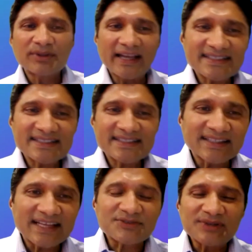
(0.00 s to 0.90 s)

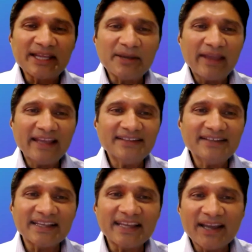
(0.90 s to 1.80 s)
that's really
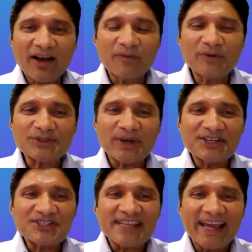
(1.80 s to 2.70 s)
amazing and helpful to
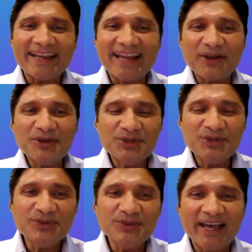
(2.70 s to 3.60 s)
understand how you
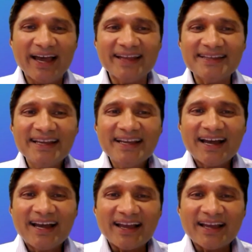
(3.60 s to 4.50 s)
do that.
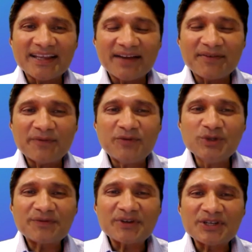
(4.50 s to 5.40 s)
A few
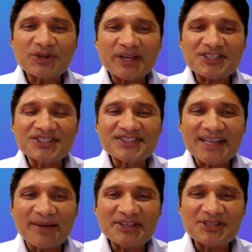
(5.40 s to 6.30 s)
different questions
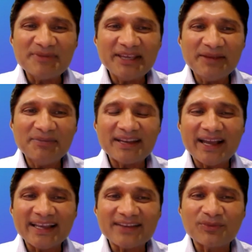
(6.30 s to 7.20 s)
coming to me, but I
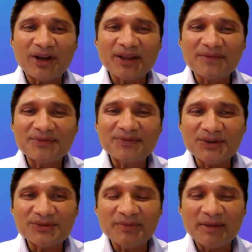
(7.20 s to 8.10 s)
guess one of
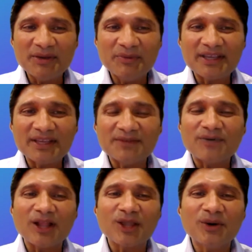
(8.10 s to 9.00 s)
those maybe we can
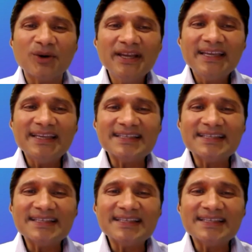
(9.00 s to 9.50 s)
follow is